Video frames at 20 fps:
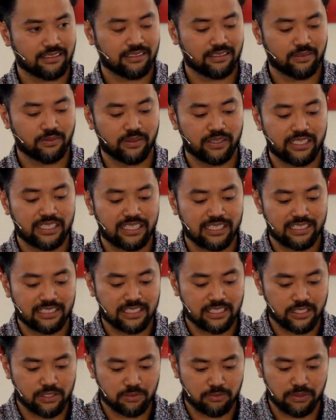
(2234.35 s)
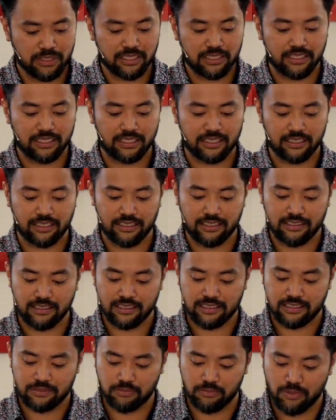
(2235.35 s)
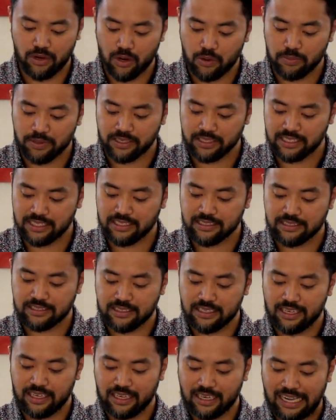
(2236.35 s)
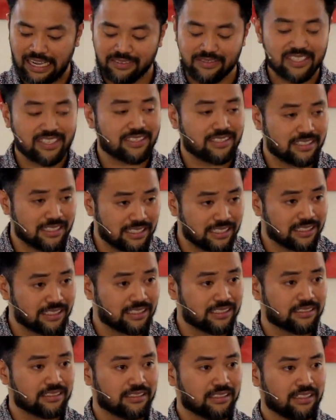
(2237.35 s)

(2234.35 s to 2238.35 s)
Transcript: When he is speaking in this moment, he is saying, I've seen it,